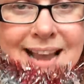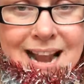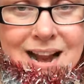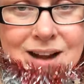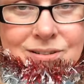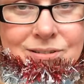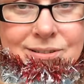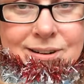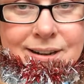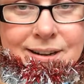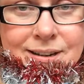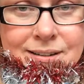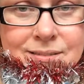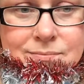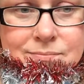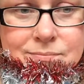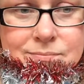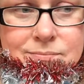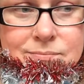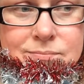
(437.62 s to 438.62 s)
caroling.
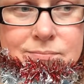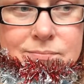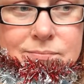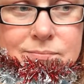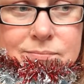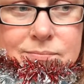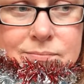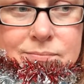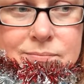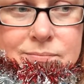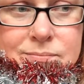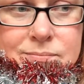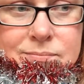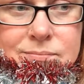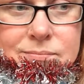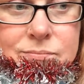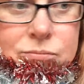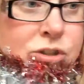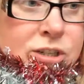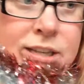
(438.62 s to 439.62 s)

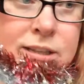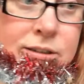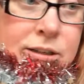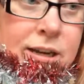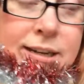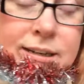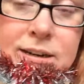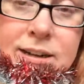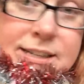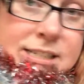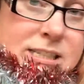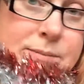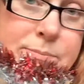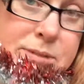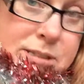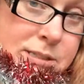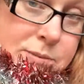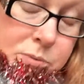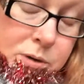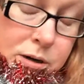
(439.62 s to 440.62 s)
She kind of likes
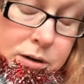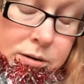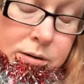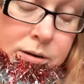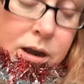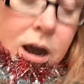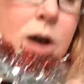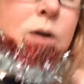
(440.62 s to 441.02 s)
me as well.